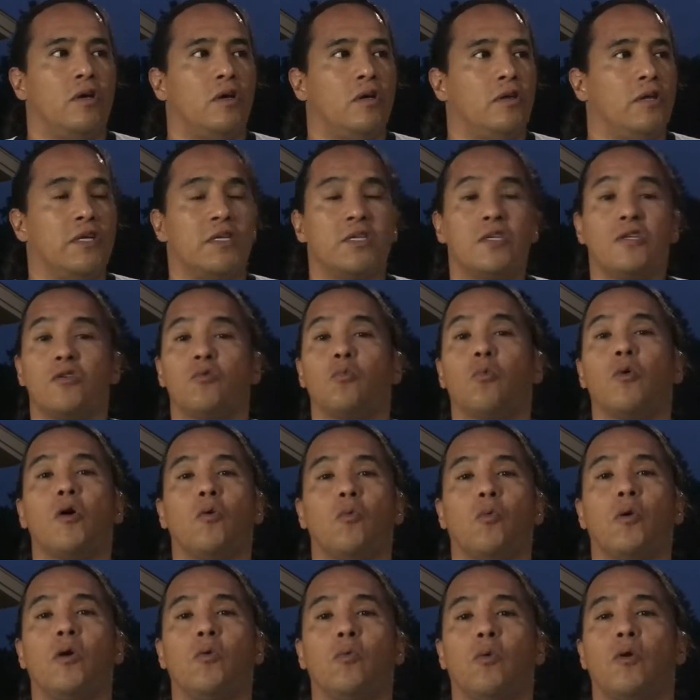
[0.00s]
This is where
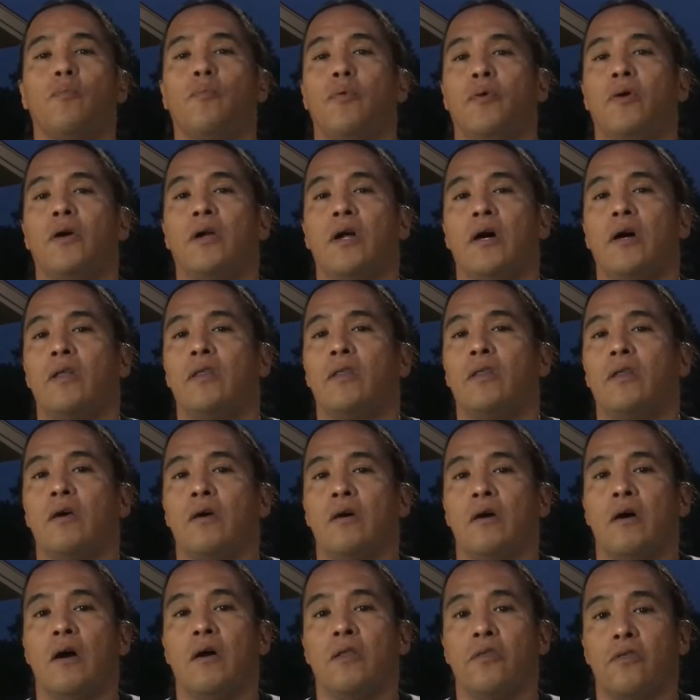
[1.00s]
we were put
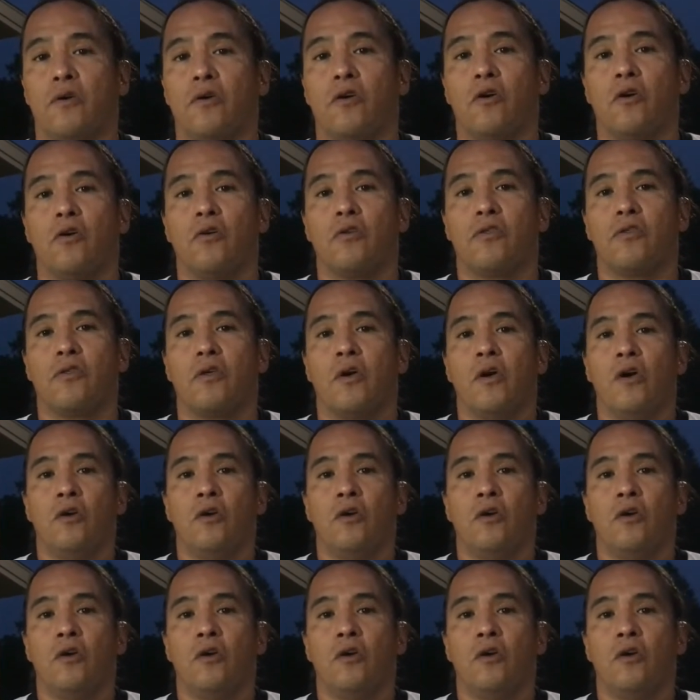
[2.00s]
on the earth,